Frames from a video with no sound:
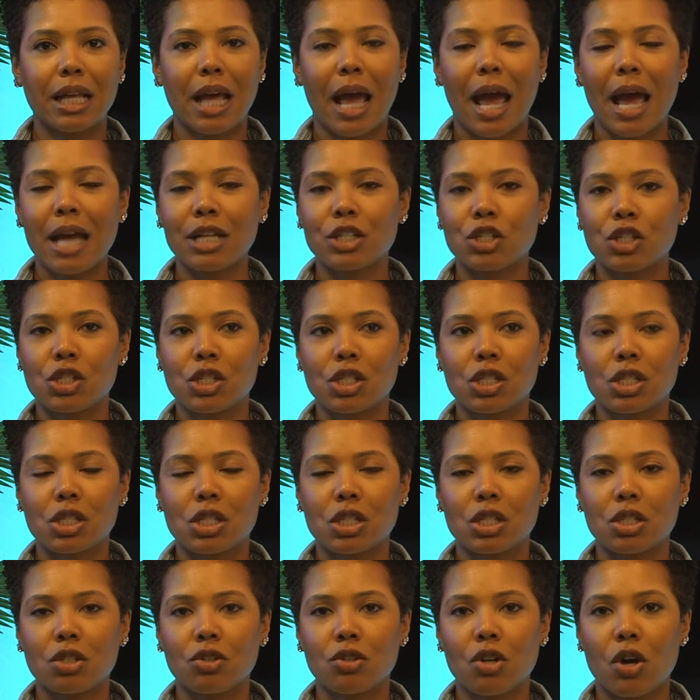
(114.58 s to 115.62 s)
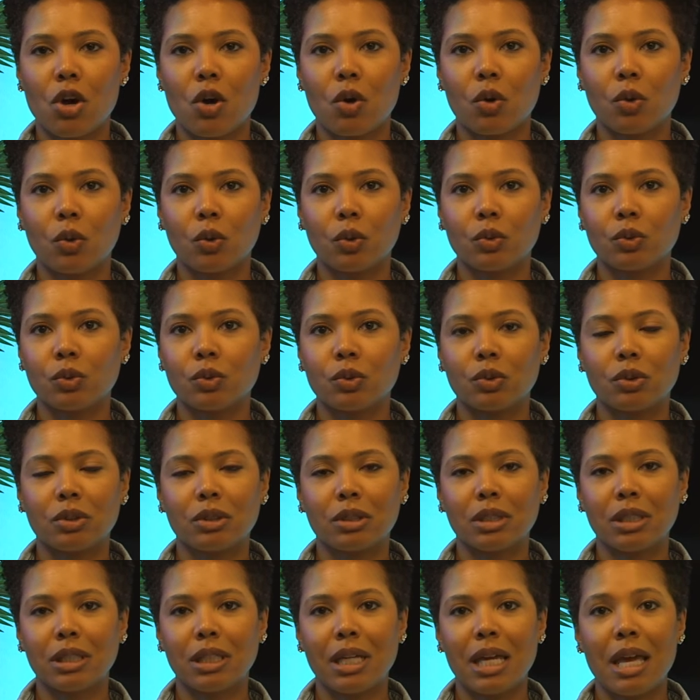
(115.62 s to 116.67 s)
I just, you know,
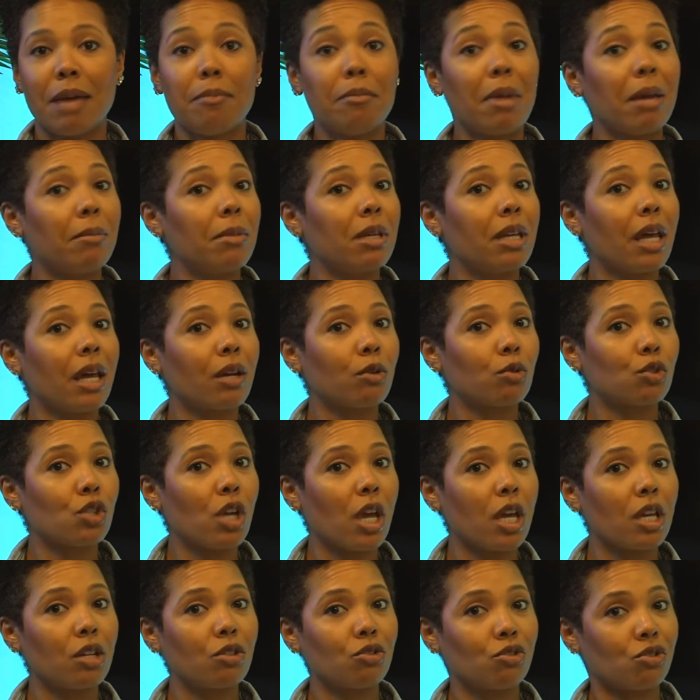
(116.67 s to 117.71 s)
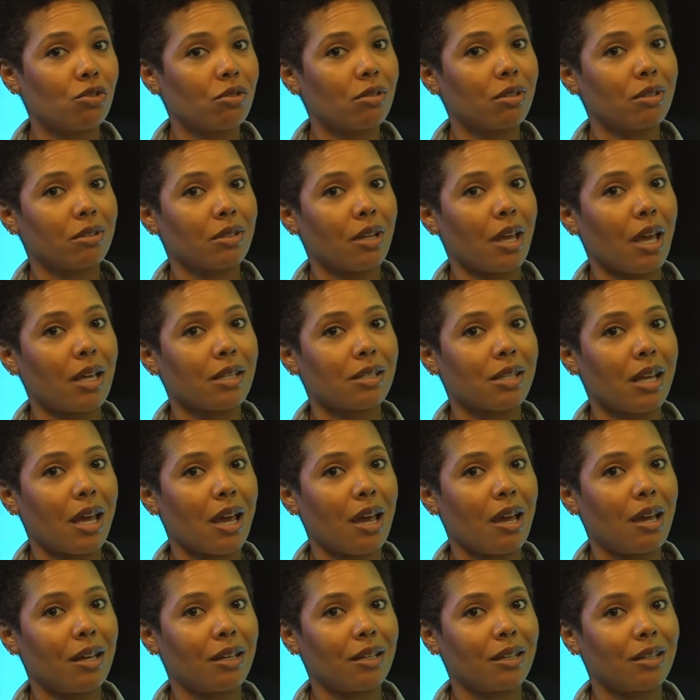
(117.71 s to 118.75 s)
and maybe that'll change as
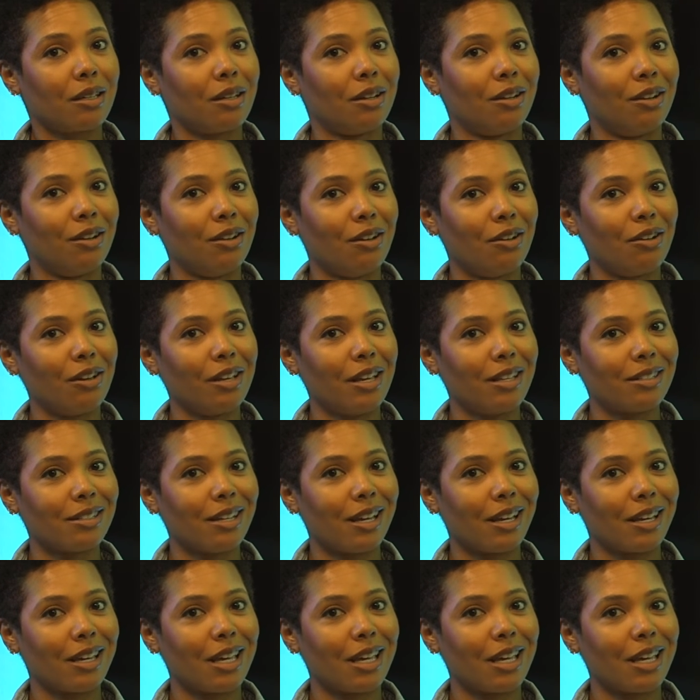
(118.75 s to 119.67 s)
I, you know, as I